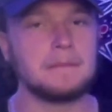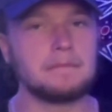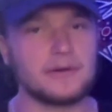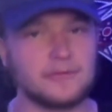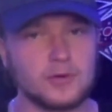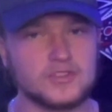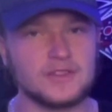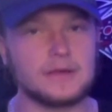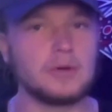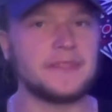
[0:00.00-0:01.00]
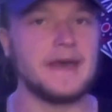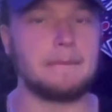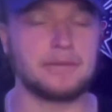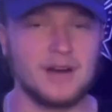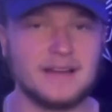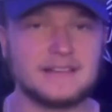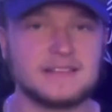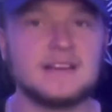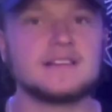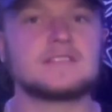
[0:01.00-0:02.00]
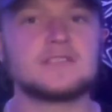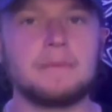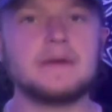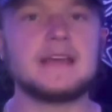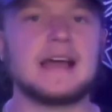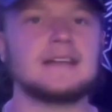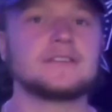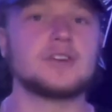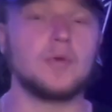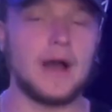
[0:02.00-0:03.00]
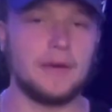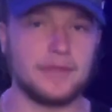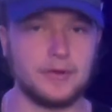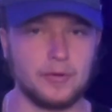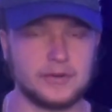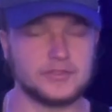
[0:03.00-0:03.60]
but unfortunately with that price, somebody had to go out the door.